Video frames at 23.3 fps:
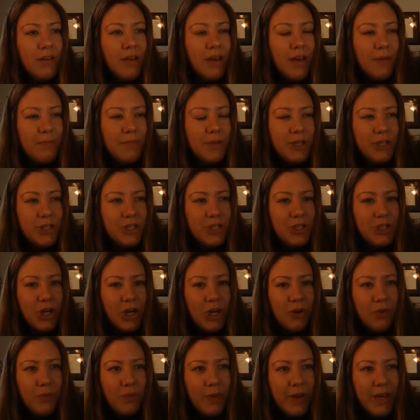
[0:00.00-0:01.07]
I'm going to
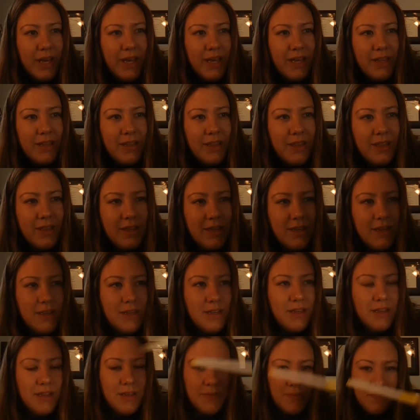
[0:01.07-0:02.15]
start with
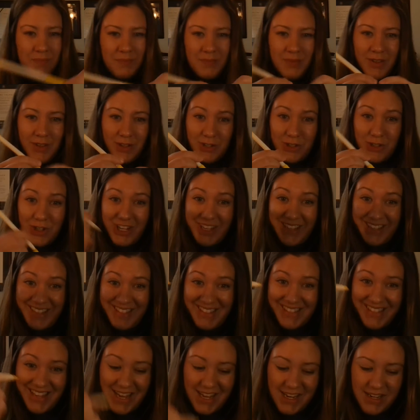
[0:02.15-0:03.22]
drawing a
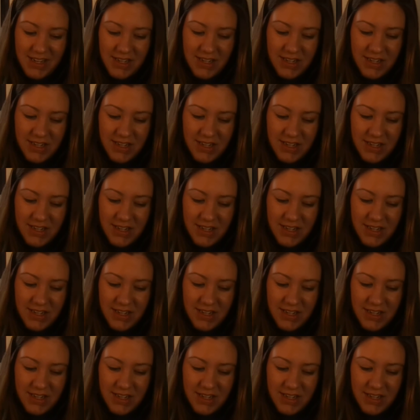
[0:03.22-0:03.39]
sun.